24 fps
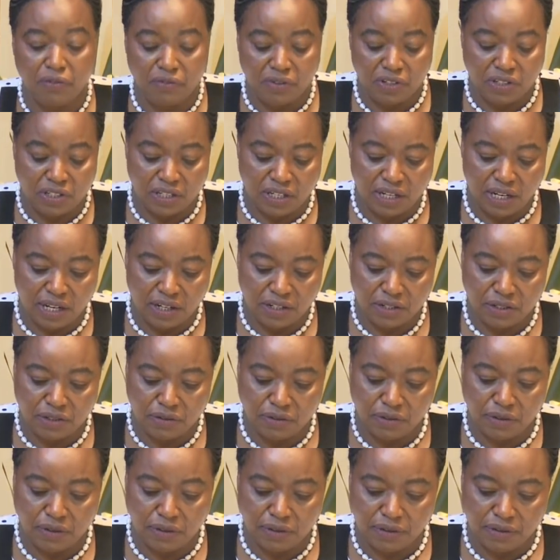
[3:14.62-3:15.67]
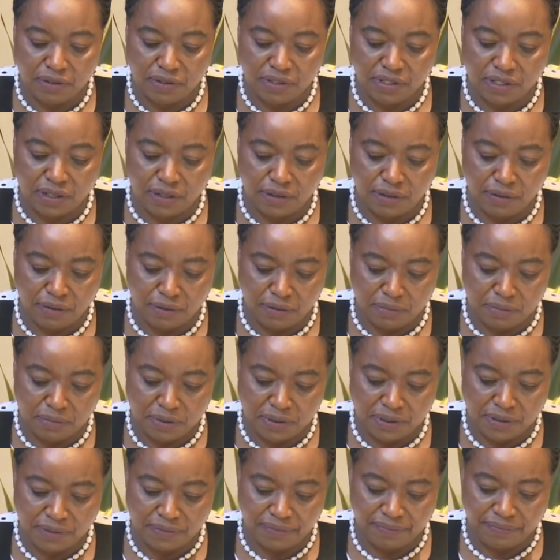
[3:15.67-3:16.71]
of international laws and
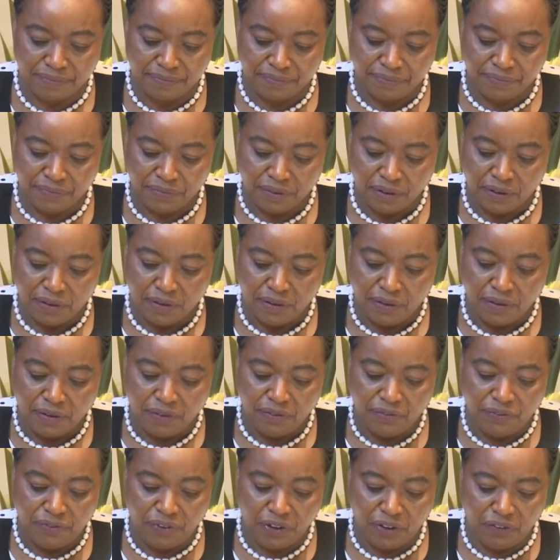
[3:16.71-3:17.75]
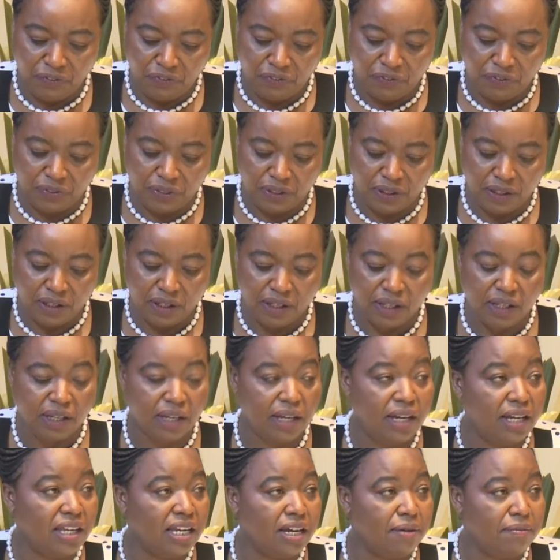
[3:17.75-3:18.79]
norms. Fifth,
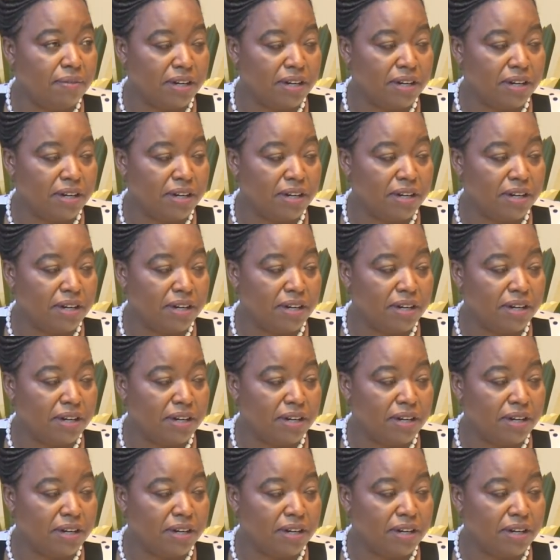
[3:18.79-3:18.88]
Kenya